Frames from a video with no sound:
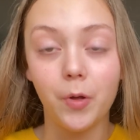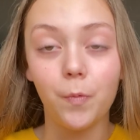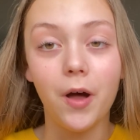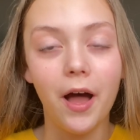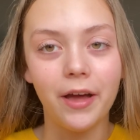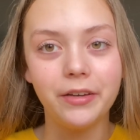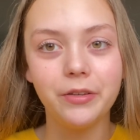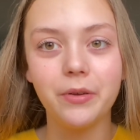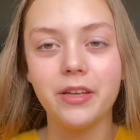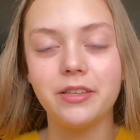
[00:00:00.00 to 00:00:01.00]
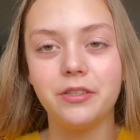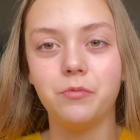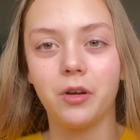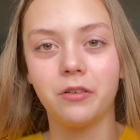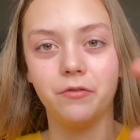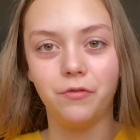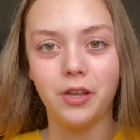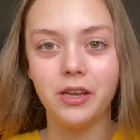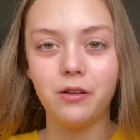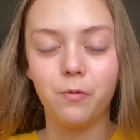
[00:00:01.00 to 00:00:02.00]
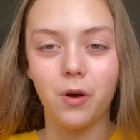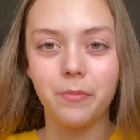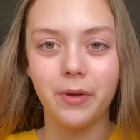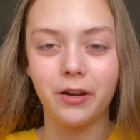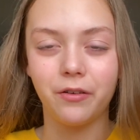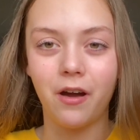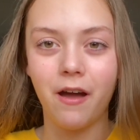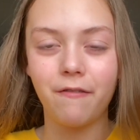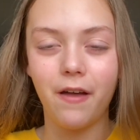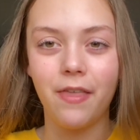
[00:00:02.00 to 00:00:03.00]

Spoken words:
What I do is you want to read one paragraph